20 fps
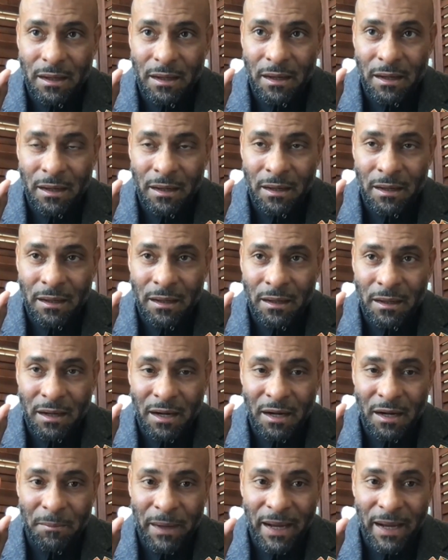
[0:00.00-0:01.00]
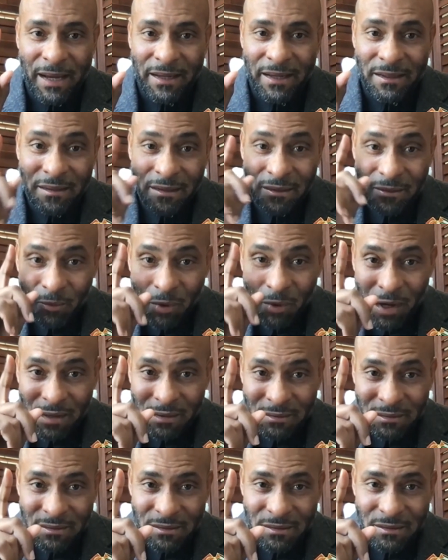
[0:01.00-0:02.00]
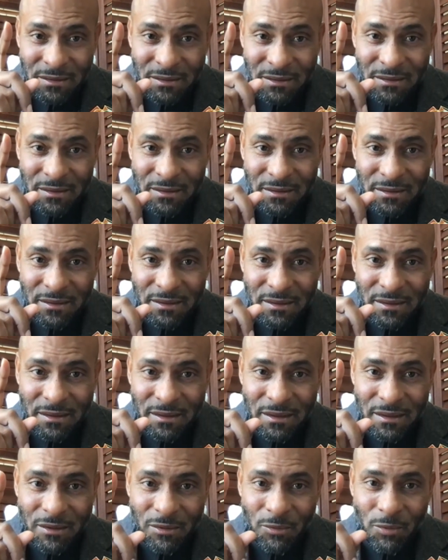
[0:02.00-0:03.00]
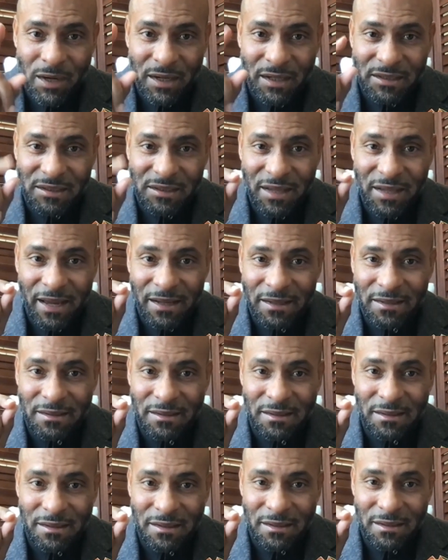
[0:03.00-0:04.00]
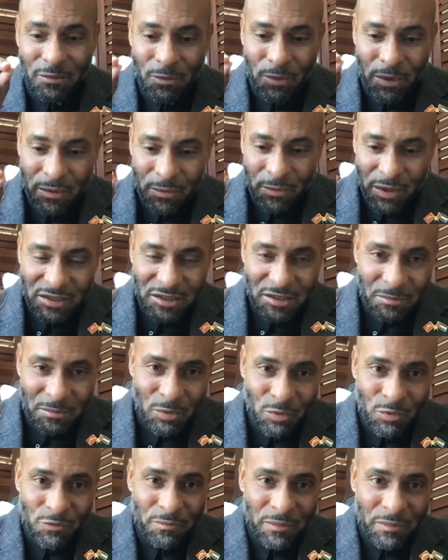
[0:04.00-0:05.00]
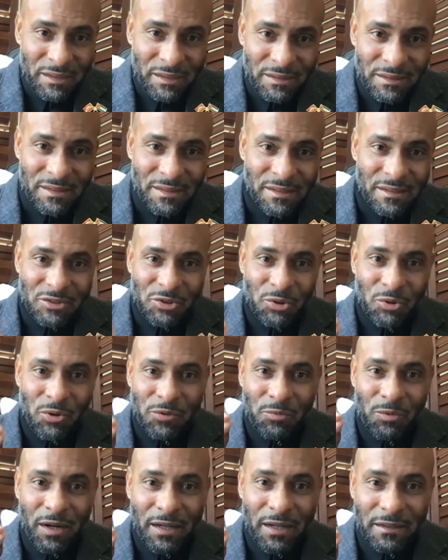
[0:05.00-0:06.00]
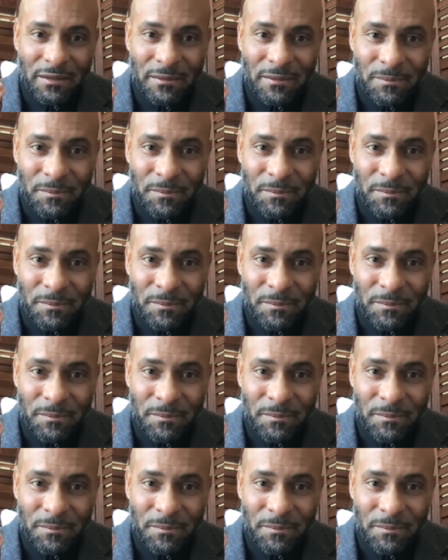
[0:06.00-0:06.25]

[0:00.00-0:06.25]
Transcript: Kabail 1. What is that? What's the movement? Toward what?